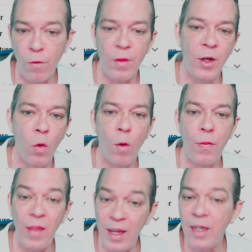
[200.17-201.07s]
the
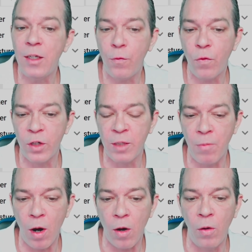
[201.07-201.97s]
Northeast for
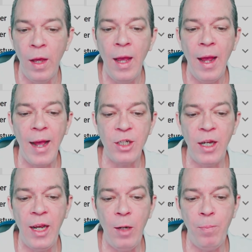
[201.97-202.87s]
tomorrow as the
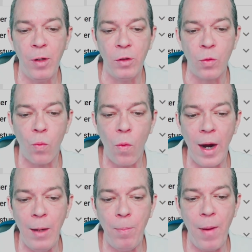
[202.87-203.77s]
heat builds
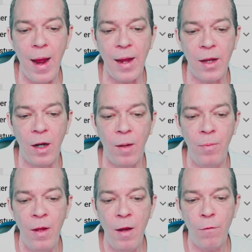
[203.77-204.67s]
right back
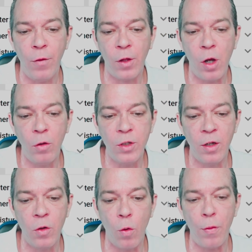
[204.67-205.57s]
up for the coast of
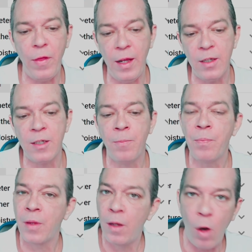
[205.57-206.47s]
the Northeast.
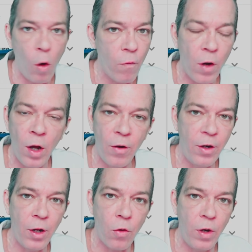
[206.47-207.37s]
Over 100
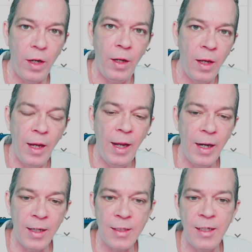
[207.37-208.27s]
degree heat
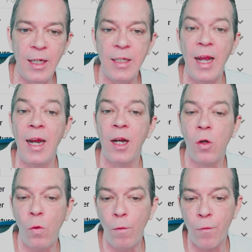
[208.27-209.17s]
indices, and the
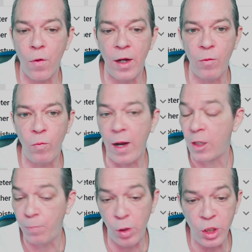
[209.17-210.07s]
cool front that's
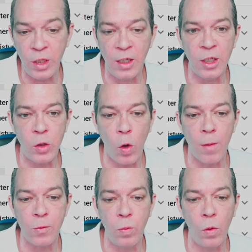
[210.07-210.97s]
pushing these
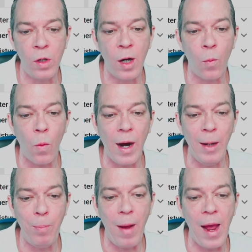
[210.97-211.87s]
storms will come
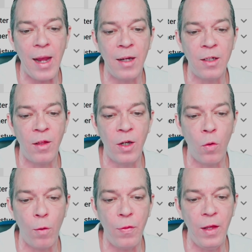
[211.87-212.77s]
right back into the
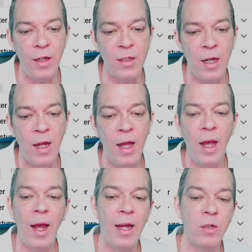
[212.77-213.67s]
Northeast
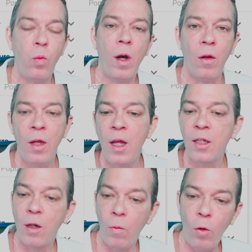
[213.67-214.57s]
as well.
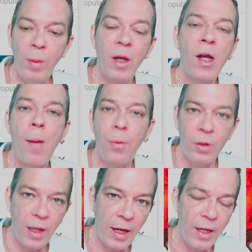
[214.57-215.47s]
So it will be a couple
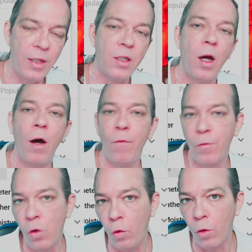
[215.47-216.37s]
days of
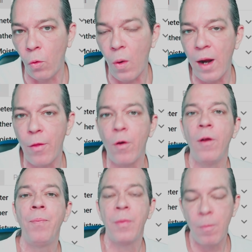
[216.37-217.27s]
cooler weather,
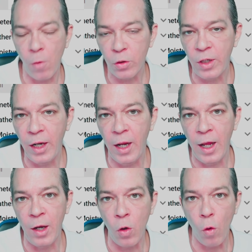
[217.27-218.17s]
mostly
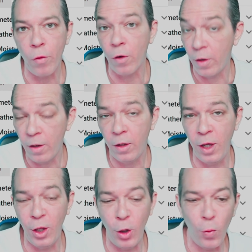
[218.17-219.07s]
in northern
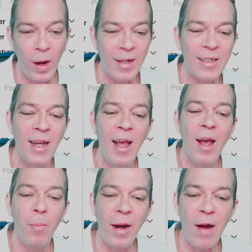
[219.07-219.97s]
U.S.,
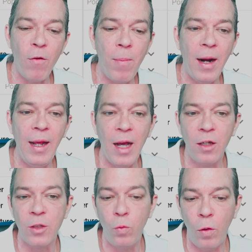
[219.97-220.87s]
but everybody
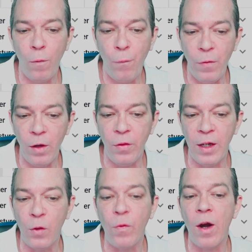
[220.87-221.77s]
else will feel
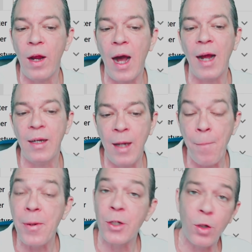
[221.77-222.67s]
these very hot
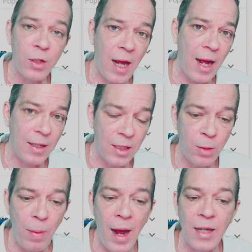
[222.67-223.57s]
temperatures as this
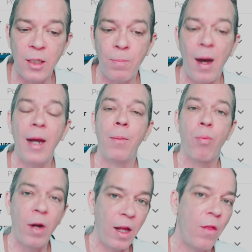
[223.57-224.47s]
passes by,
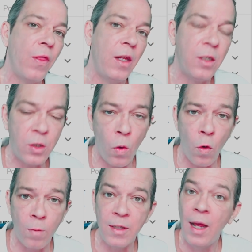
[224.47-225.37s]
bringing these
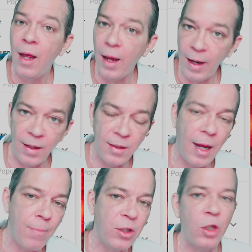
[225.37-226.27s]
storms and
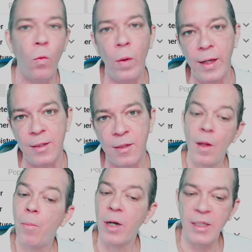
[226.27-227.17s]
damaging winds.
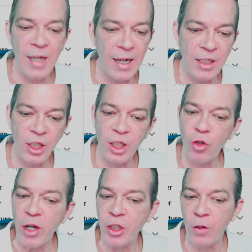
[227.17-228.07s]
But it's not just
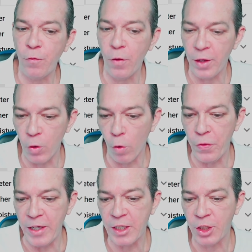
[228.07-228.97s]
stretching for the
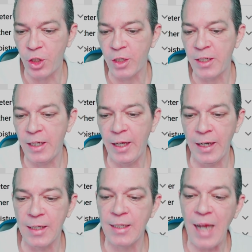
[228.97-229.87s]
Northeast, because you can see in
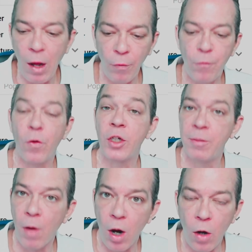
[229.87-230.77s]
the South for
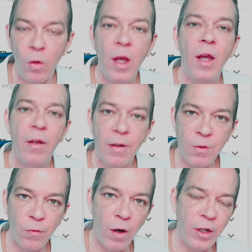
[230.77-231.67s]
tomorrow, you have
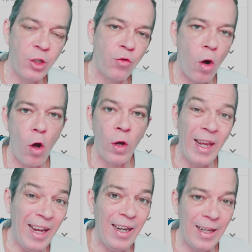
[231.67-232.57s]
some very strong
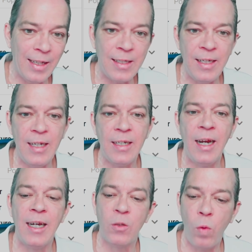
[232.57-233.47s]
heat indices, and
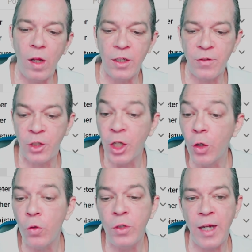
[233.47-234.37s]
as well as
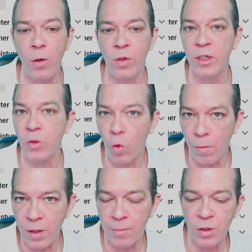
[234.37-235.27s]
Tuesday when a storm
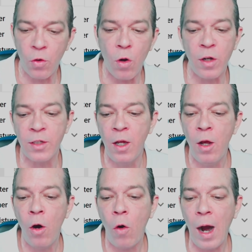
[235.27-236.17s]
comes across
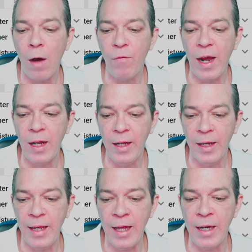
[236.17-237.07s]
Ohio Valley
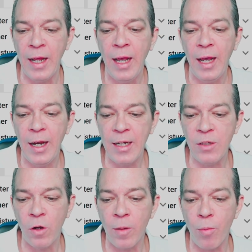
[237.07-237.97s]
again, it is
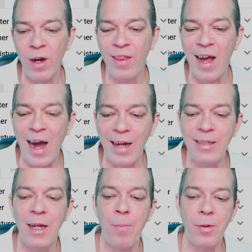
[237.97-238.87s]
going to bring the hot
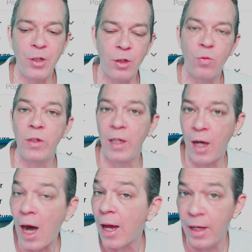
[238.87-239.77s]
temperatures with the
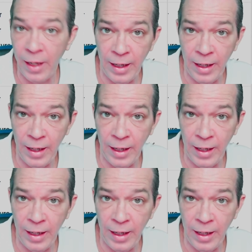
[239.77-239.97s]
hot heat